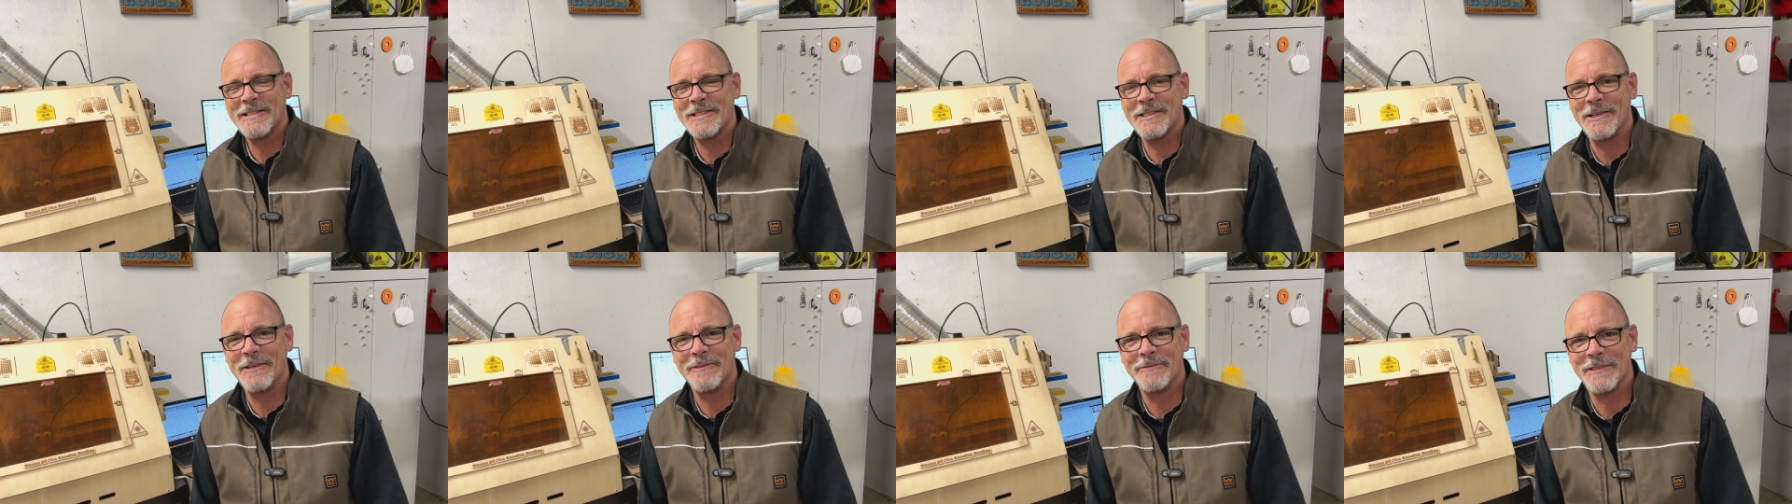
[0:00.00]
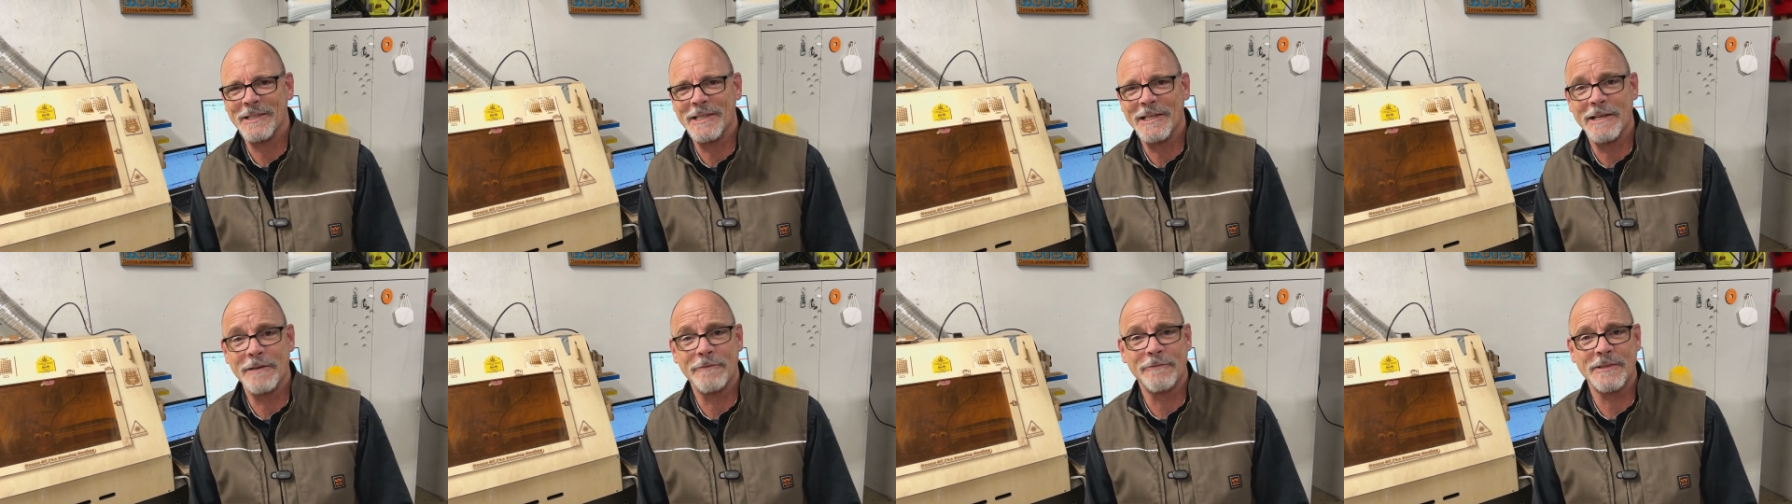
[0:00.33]
So if
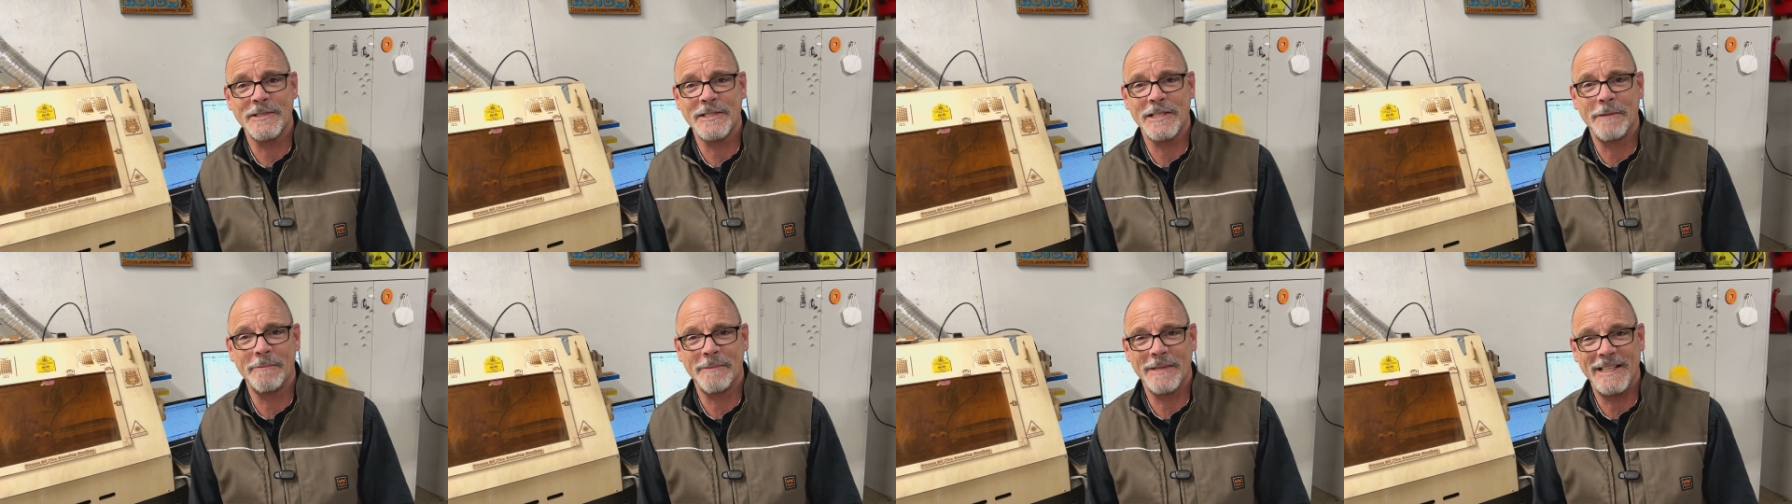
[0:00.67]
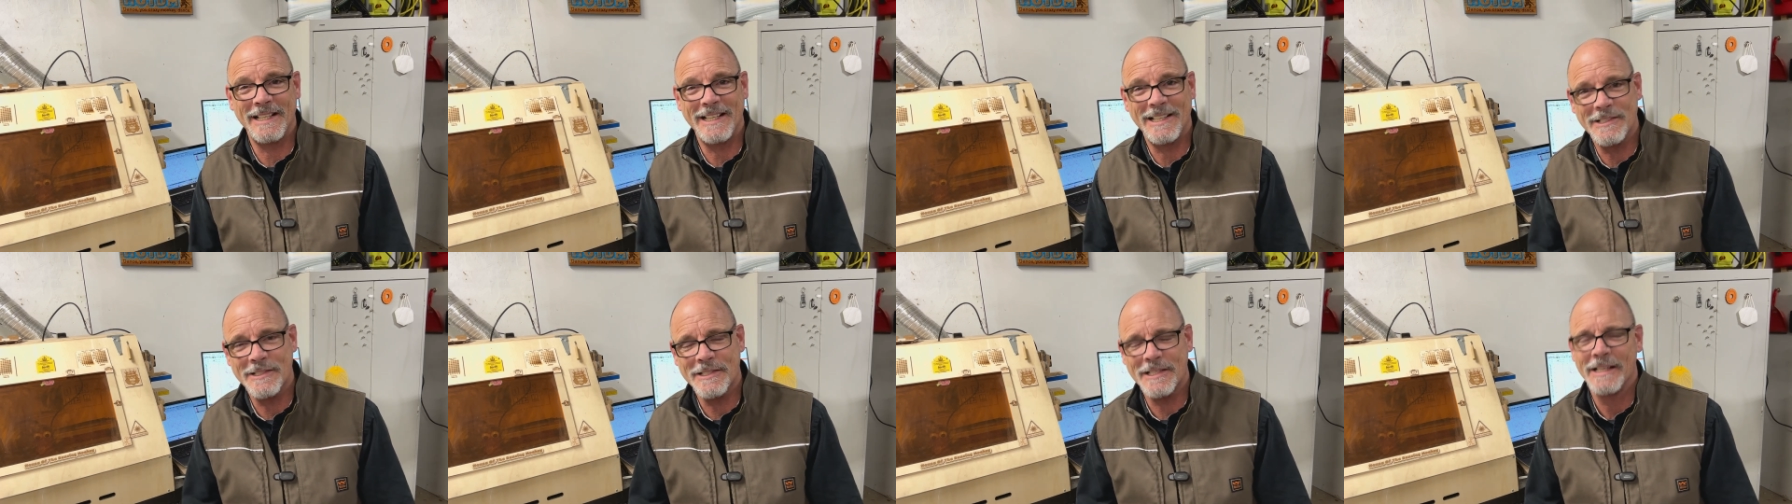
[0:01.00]
you're here for
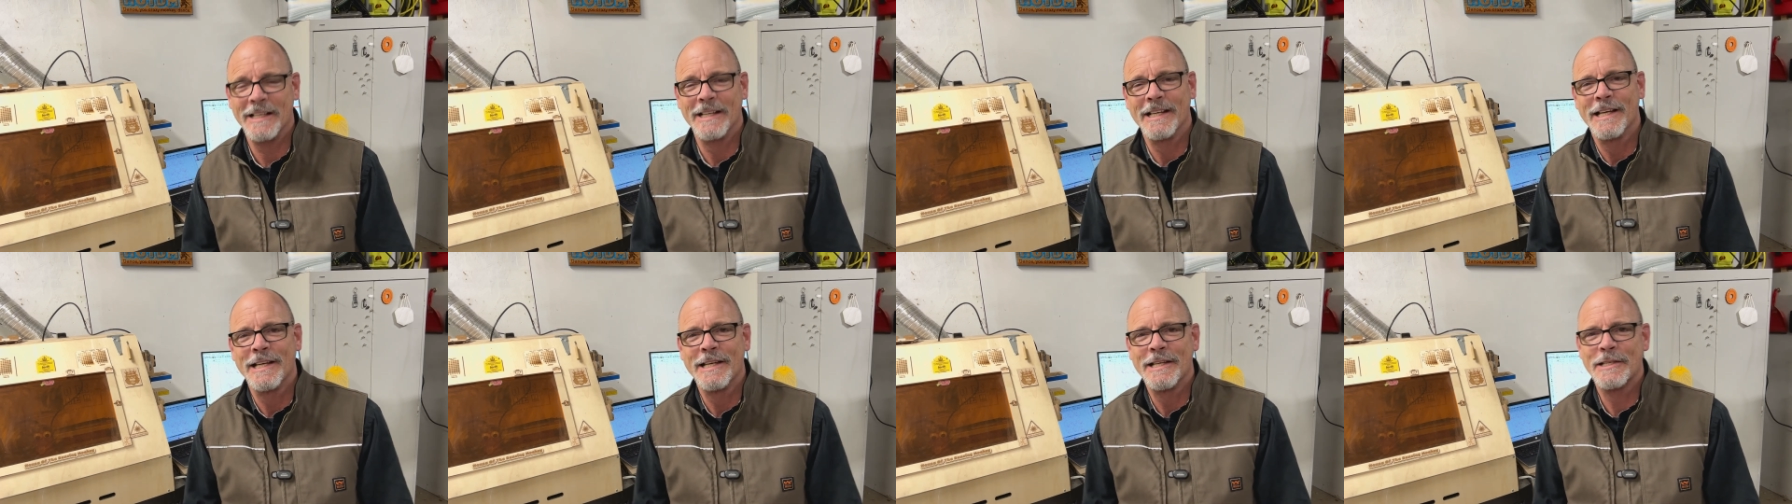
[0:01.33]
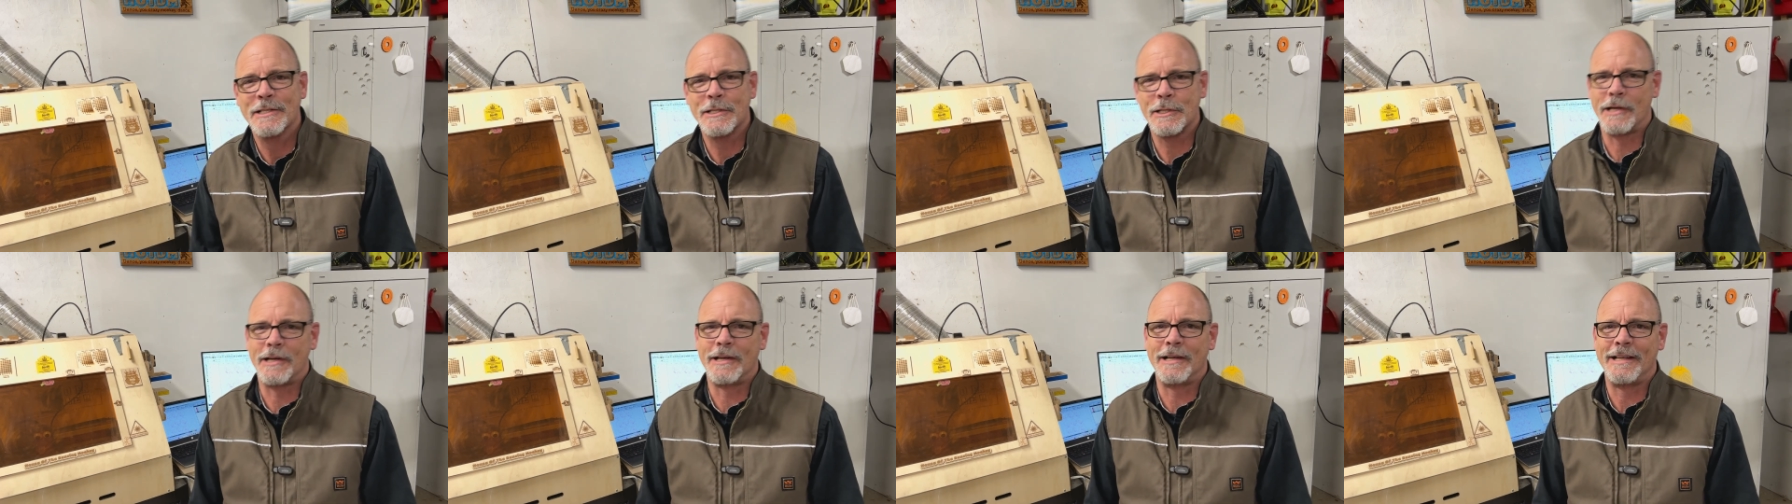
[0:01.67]
something else,
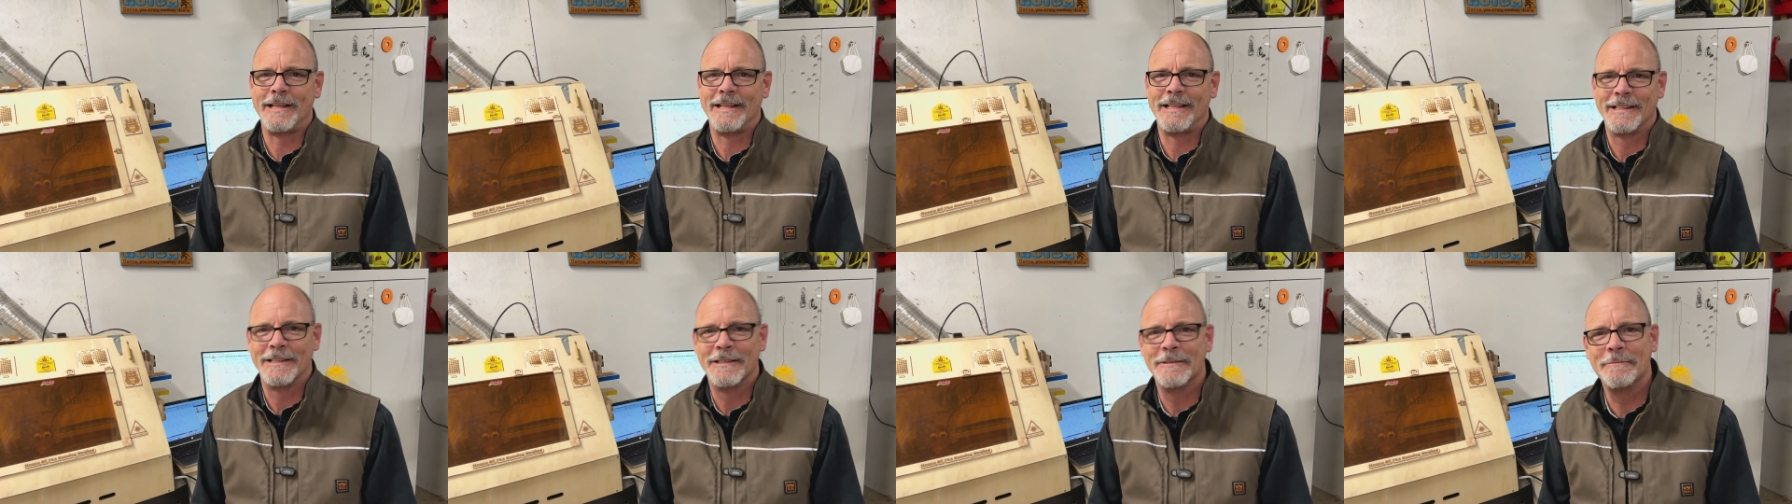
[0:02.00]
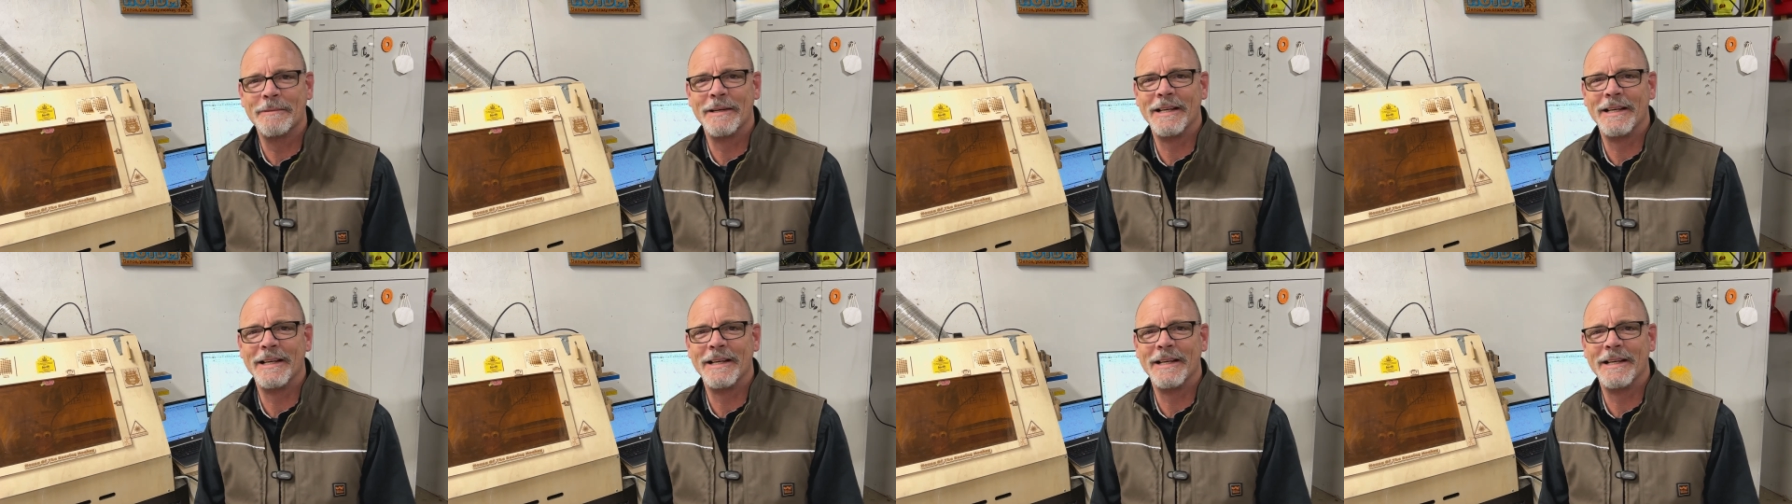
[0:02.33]
sorry,